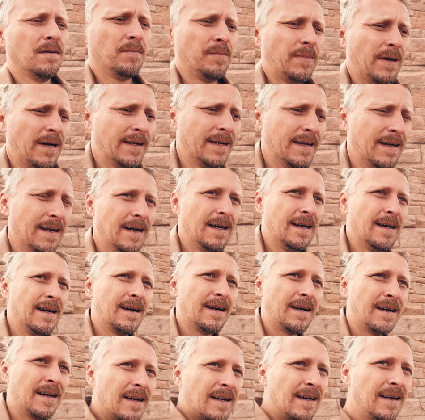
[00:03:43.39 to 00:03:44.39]
But
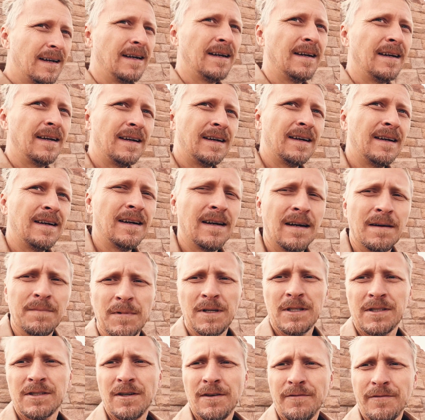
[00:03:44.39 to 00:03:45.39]
I'm
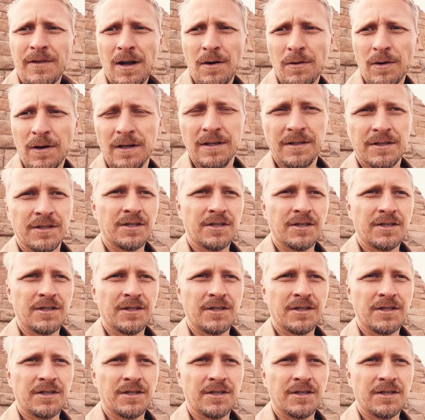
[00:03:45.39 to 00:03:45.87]
not sure if they were